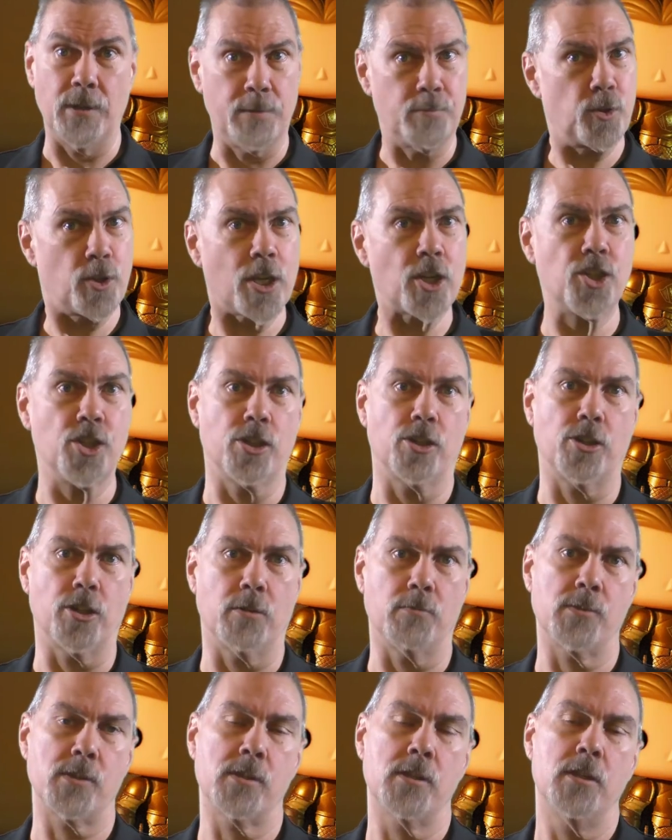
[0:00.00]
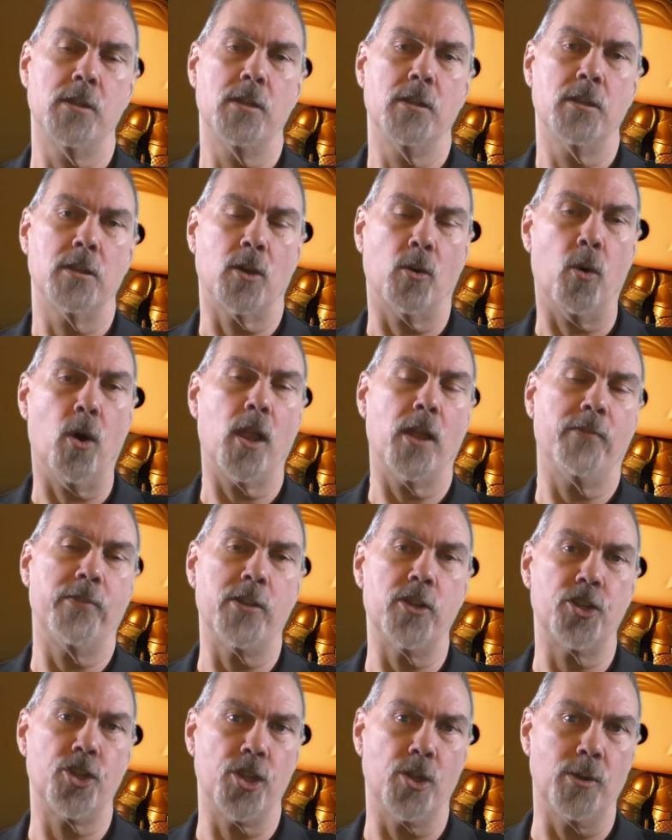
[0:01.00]
in production terms, the quality of
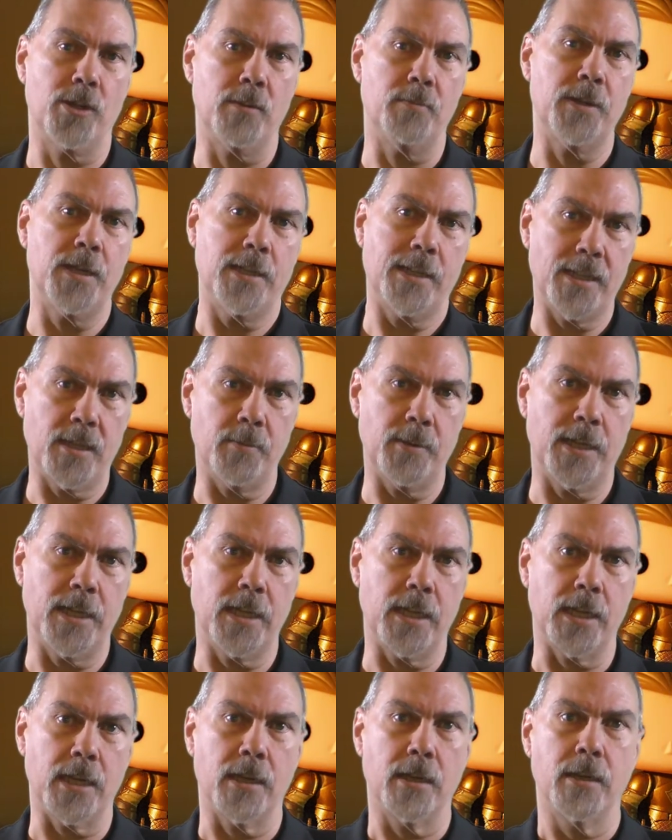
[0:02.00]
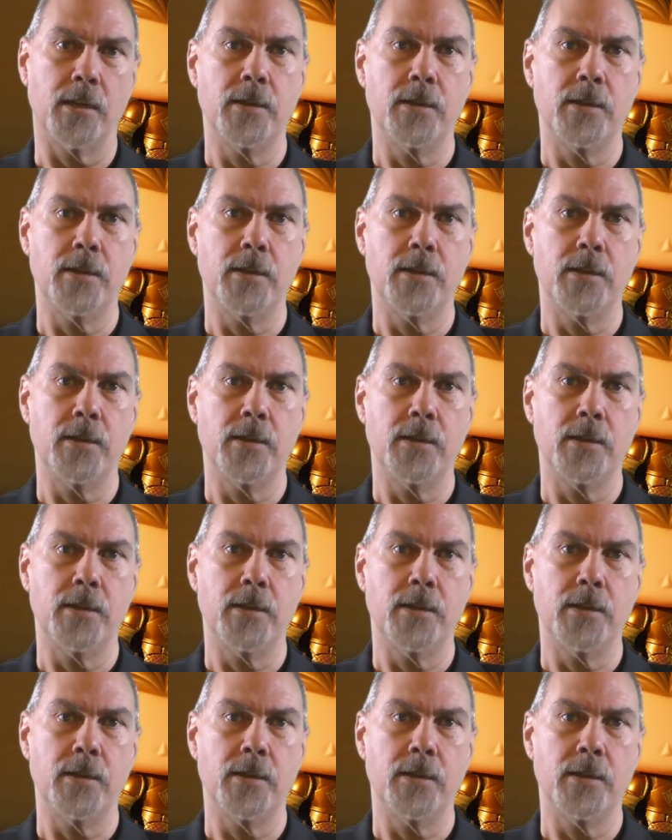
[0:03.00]
the show had been at the beginning.